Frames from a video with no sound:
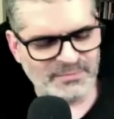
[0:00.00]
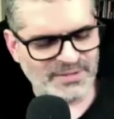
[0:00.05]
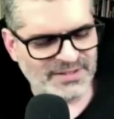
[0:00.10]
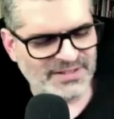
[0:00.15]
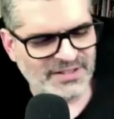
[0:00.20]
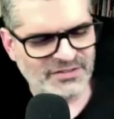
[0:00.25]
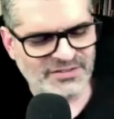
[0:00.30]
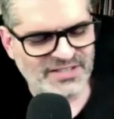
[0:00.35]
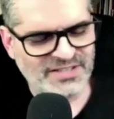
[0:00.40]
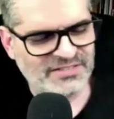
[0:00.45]
but
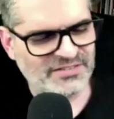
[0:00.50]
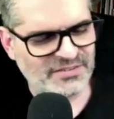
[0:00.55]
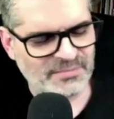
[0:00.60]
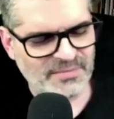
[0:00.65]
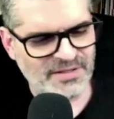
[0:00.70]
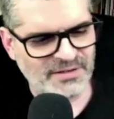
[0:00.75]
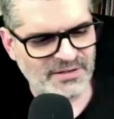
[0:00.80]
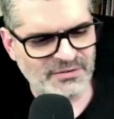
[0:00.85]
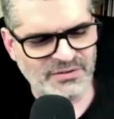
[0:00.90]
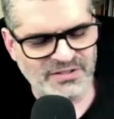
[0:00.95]
they said
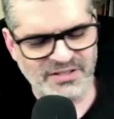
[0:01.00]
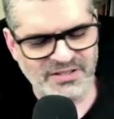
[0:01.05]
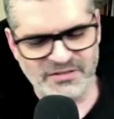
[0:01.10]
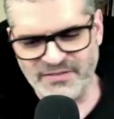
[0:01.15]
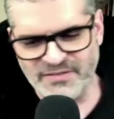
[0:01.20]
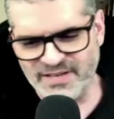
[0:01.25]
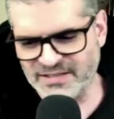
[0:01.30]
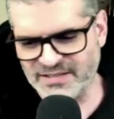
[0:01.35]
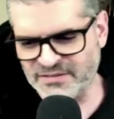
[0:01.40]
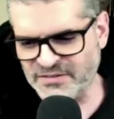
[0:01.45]
something to the
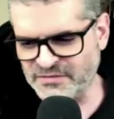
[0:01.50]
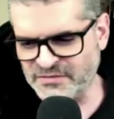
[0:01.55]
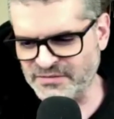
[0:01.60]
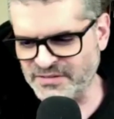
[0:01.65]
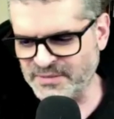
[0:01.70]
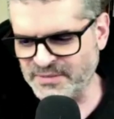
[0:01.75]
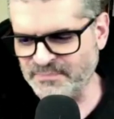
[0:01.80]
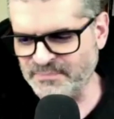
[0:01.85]
effect of,